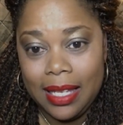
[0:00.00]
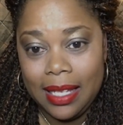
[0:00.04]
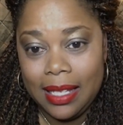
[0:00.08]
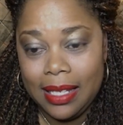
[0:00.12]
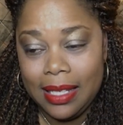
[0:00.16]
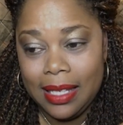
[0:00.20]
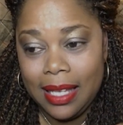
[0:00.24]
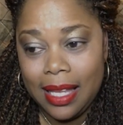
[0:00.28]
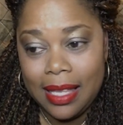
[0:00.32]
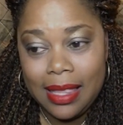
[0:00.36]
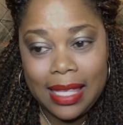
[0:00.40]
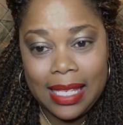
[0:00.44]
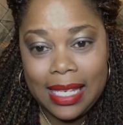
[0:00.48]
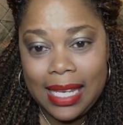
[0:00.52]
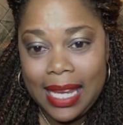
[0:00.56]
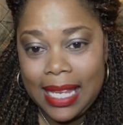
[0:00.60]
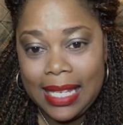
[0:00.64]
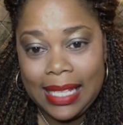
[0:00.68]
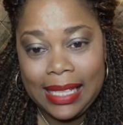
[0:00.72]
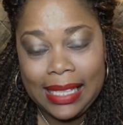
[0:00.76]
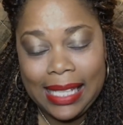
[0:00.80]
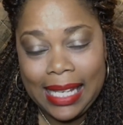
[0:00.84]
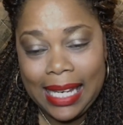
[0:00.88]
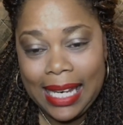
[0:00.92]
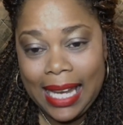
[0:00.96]
nothing
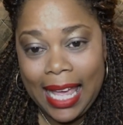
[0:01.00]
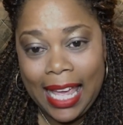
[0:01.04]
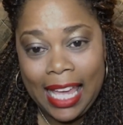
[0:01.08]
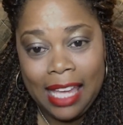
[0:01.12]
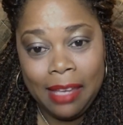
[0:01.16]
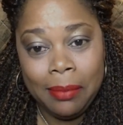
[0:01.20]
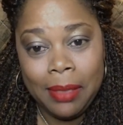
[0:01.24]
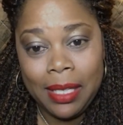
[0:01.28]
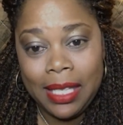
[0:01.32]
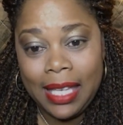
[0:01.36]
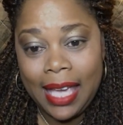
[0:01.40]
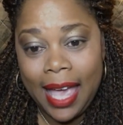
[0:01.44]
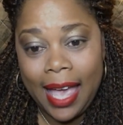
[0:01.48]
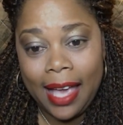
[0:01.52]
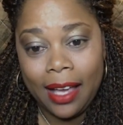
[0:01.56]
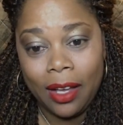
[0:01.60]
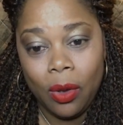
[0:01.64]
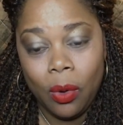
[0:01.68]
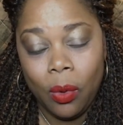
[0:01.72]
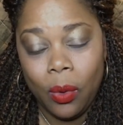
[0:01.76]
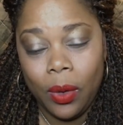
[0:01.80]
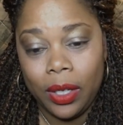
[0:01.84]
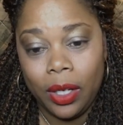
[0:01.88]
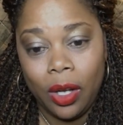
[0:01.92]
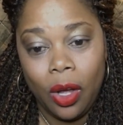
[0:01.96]
that Amy got
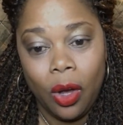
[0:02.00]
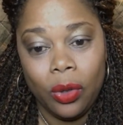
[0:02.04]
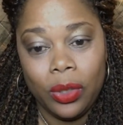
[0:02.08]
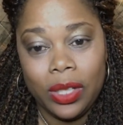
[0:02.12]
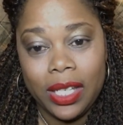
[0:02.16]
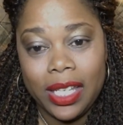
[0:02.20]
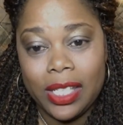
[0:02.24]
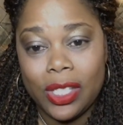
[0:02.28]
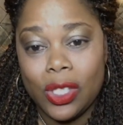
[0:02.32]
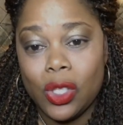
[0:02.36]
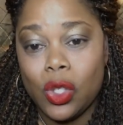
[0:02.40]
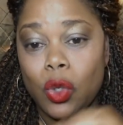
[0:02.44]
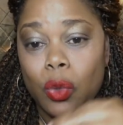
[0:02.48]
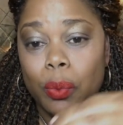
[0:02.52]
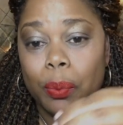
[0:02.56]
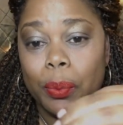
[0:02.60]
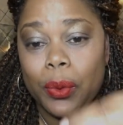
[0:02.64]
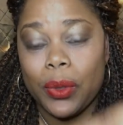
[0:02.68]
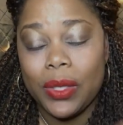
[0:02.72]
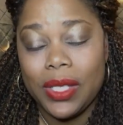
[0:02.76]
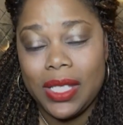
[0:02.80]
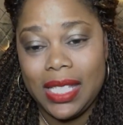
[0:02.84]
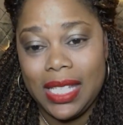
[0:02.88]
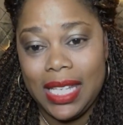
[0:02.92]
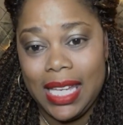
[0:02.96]
going on is
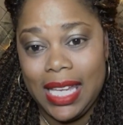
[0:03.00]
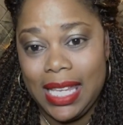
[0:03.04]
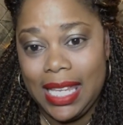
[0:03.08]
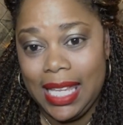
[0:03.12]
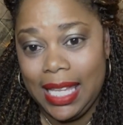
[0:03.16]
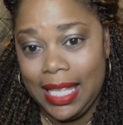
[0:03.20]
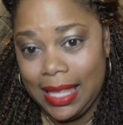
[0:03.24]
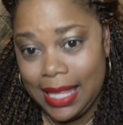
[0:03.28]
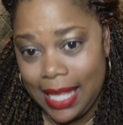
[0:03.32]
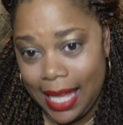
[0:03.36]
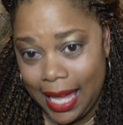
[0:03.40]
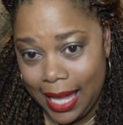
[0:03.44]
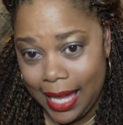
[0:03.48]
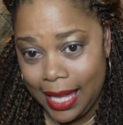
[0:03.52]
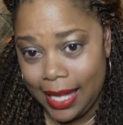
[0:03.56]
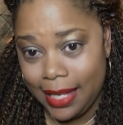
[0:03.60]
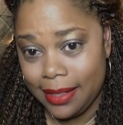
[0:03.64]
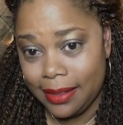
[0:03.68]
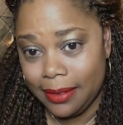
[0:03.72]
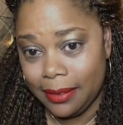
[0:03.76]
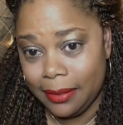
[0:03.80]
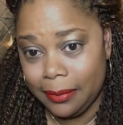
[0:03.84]
superseding that.